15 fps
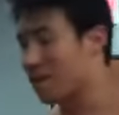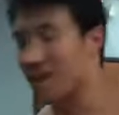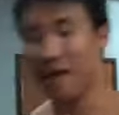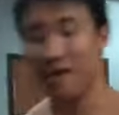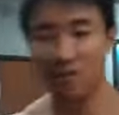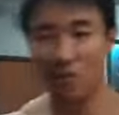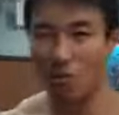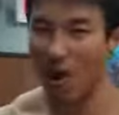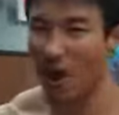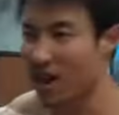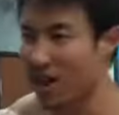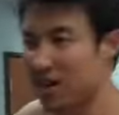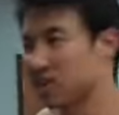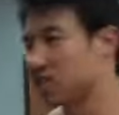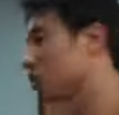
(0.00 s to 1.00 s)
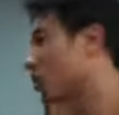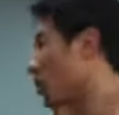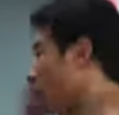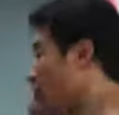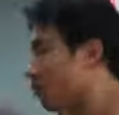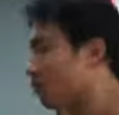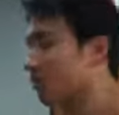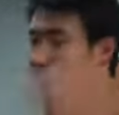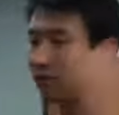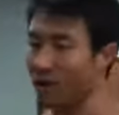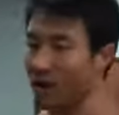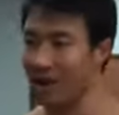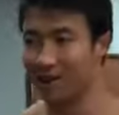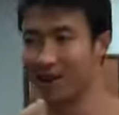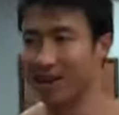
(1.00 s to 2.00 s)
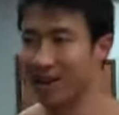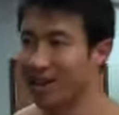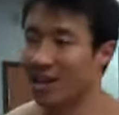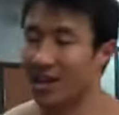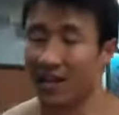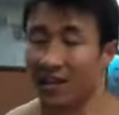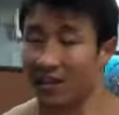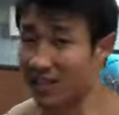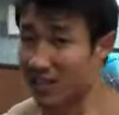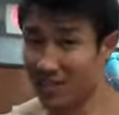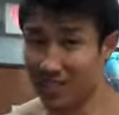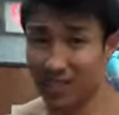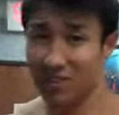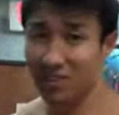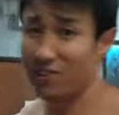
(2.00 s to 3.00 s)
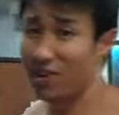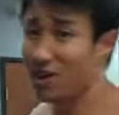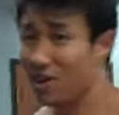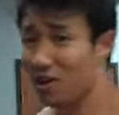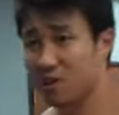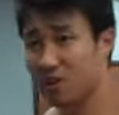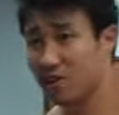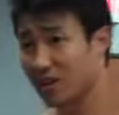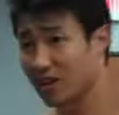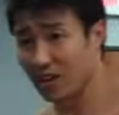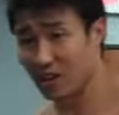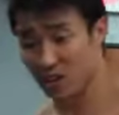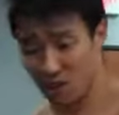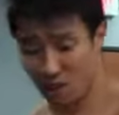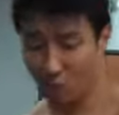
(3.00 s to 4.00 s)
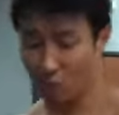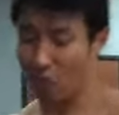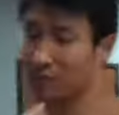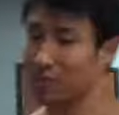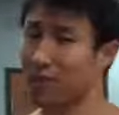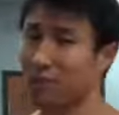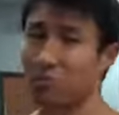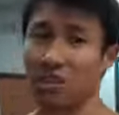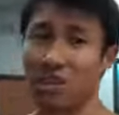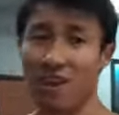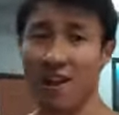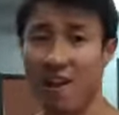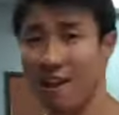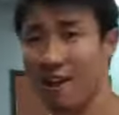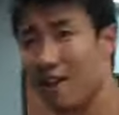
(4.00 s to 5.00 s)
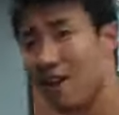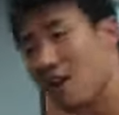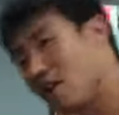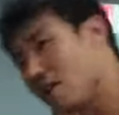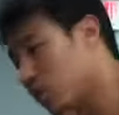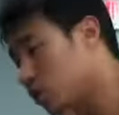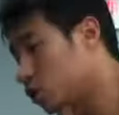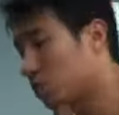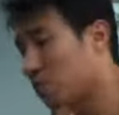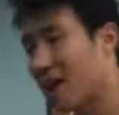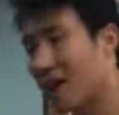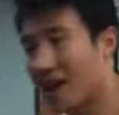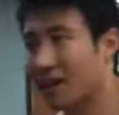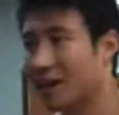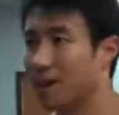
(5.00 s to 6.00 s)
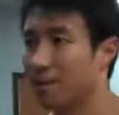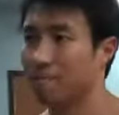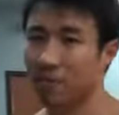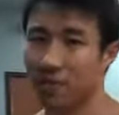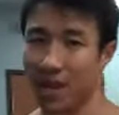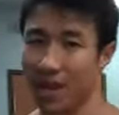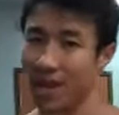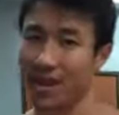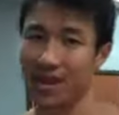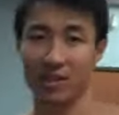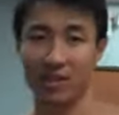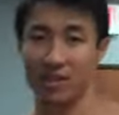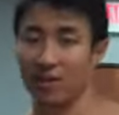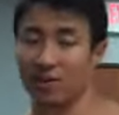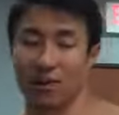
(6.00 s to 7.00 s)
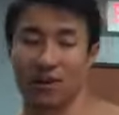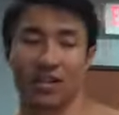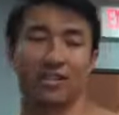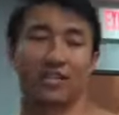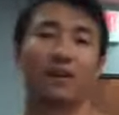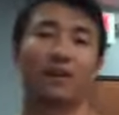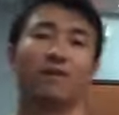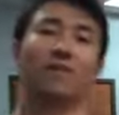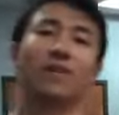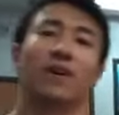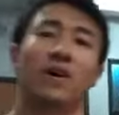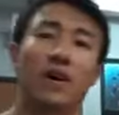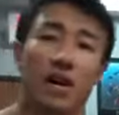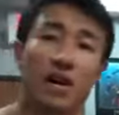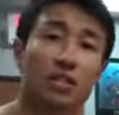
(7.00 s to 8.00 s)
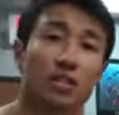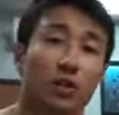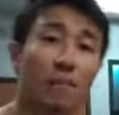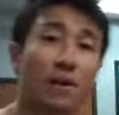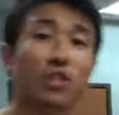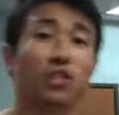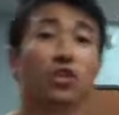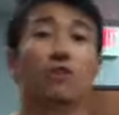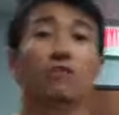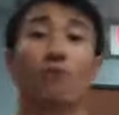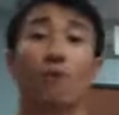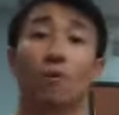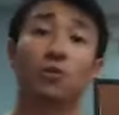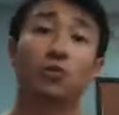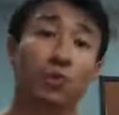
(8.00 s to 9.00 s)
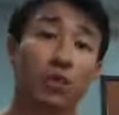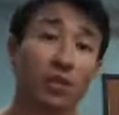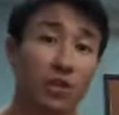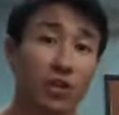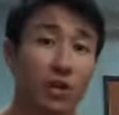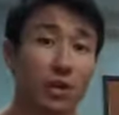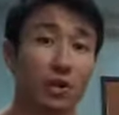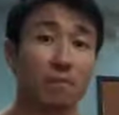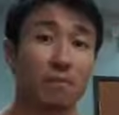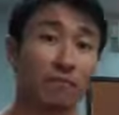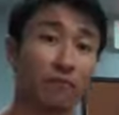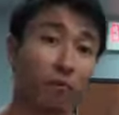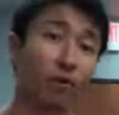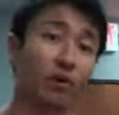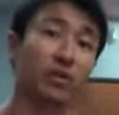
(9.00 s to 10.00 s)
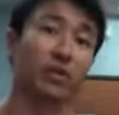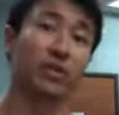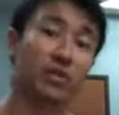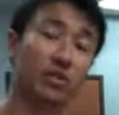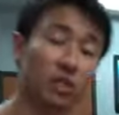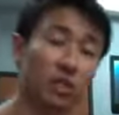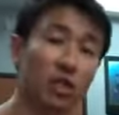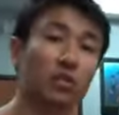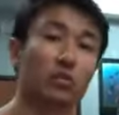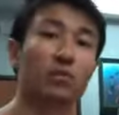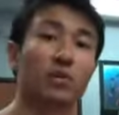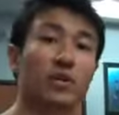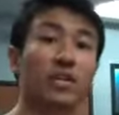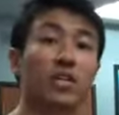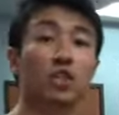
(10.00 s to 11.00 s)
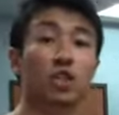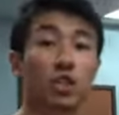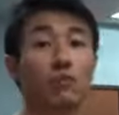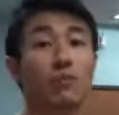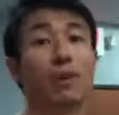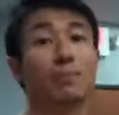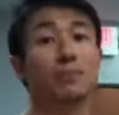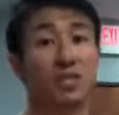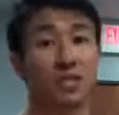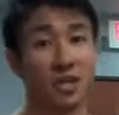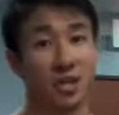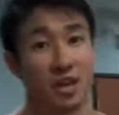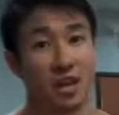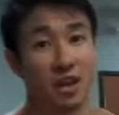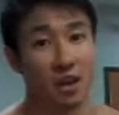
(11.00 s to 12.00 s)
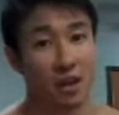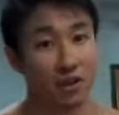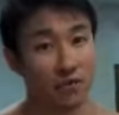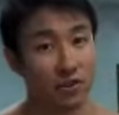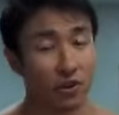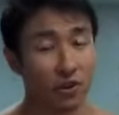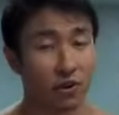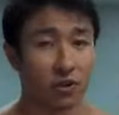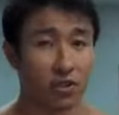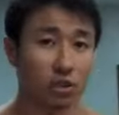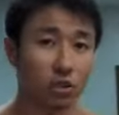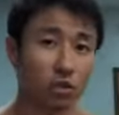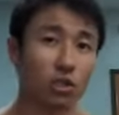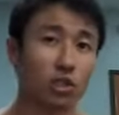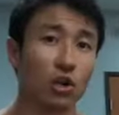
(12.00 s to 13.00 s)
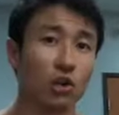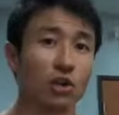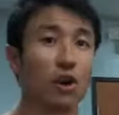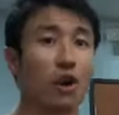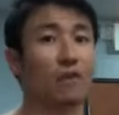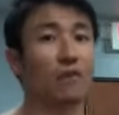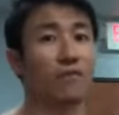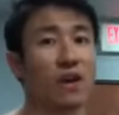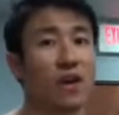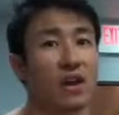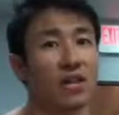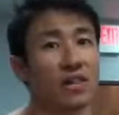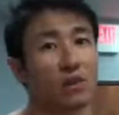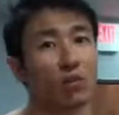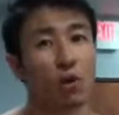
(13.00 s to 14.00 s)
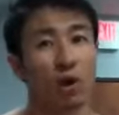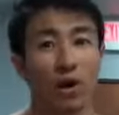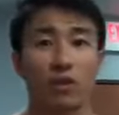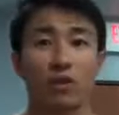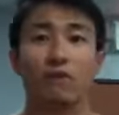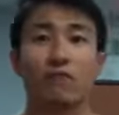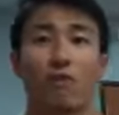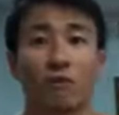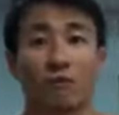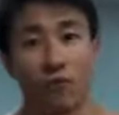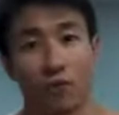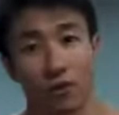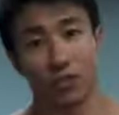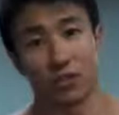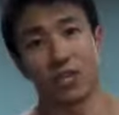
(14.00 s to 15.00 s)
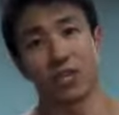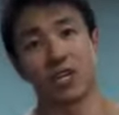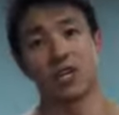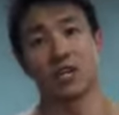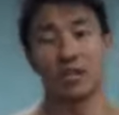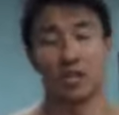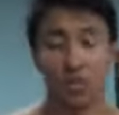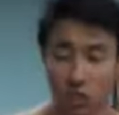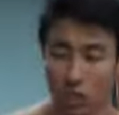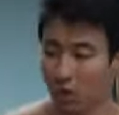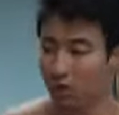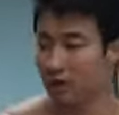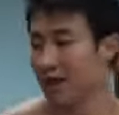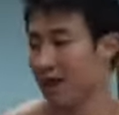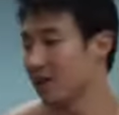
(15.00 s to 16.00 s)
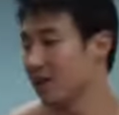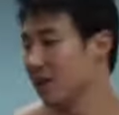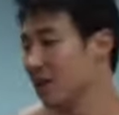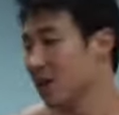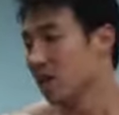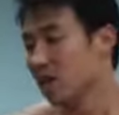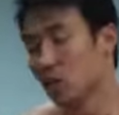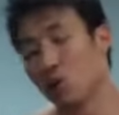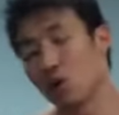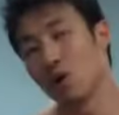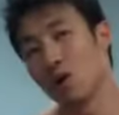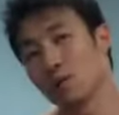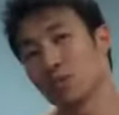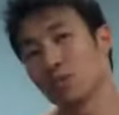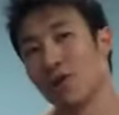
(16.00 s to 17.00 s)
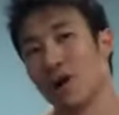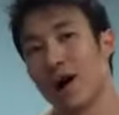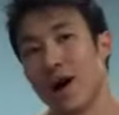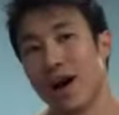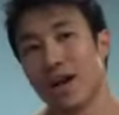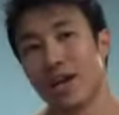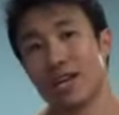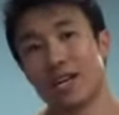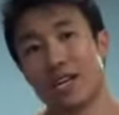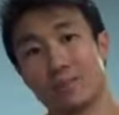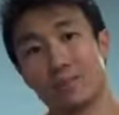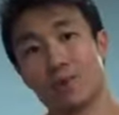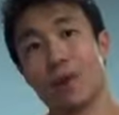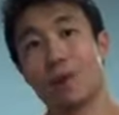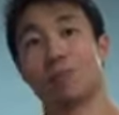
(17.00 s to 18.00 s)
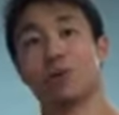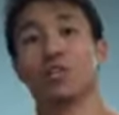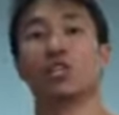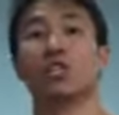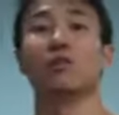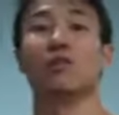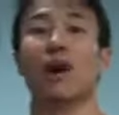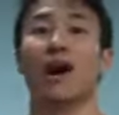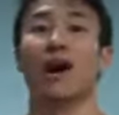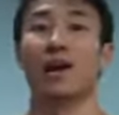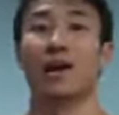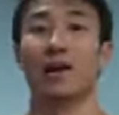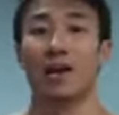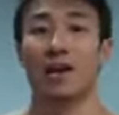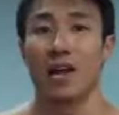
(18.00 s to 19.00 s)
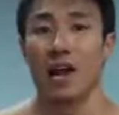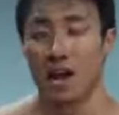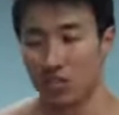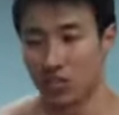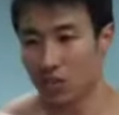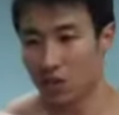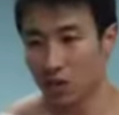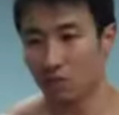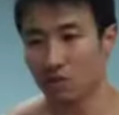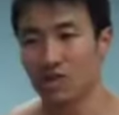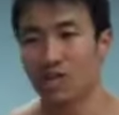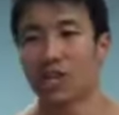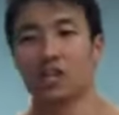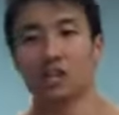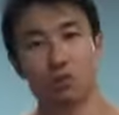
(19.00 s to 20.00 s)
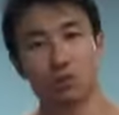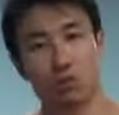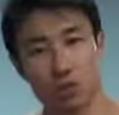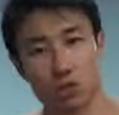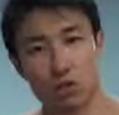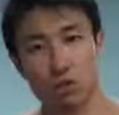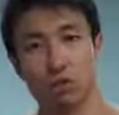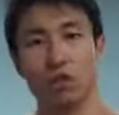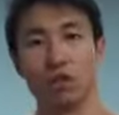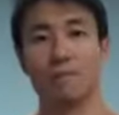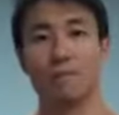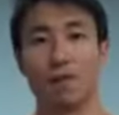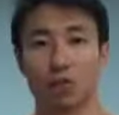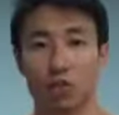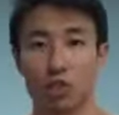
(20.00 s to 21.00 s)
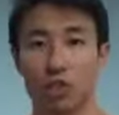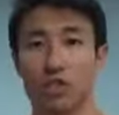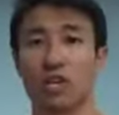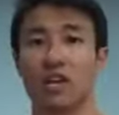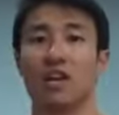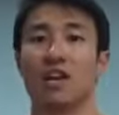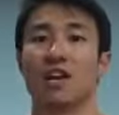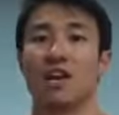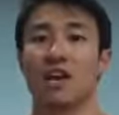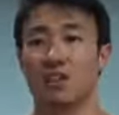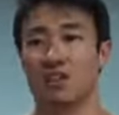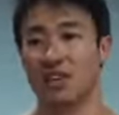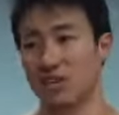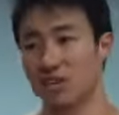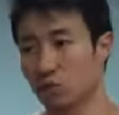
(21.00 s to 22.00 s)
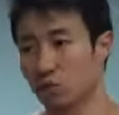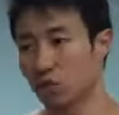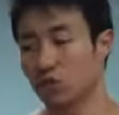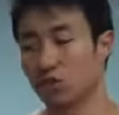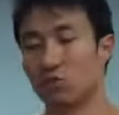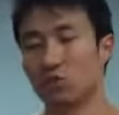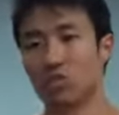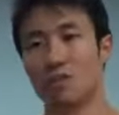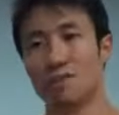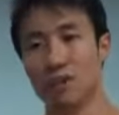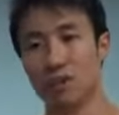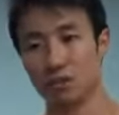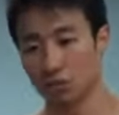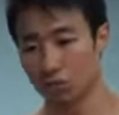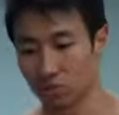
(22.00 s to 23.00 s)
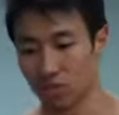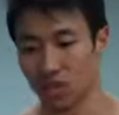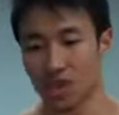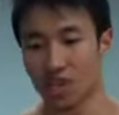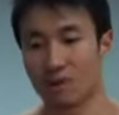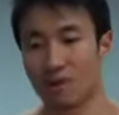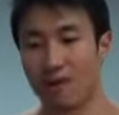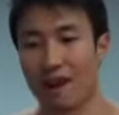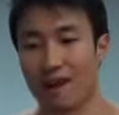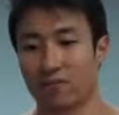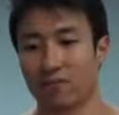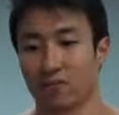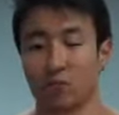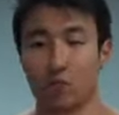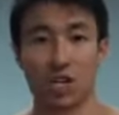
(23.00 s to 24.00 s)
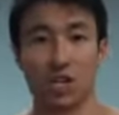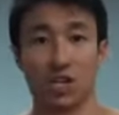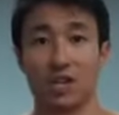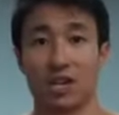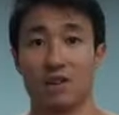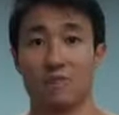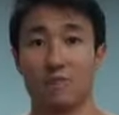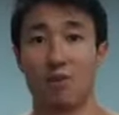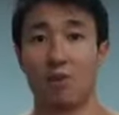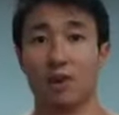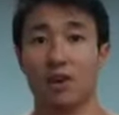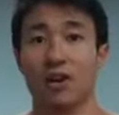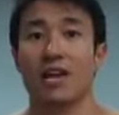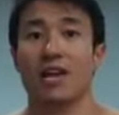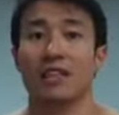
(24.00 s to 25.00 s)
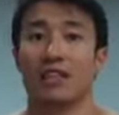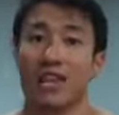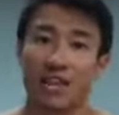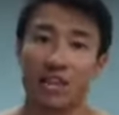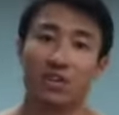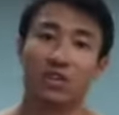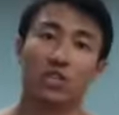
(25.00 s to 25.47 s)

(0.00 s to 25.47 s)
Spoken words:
heavy weight, start throwing it around. Next thing you know, you're gonna either go and rip something, hurt your back, and all that stuff. So make sure your form is really good before you start doing cheat reps. If you're still starting off, then work on your form first. Slow it down, don't go up so high, keep your rep range a little higher until you get used to the motion, you get used to using the muscles, and you don't have to cheat anymore. Then you can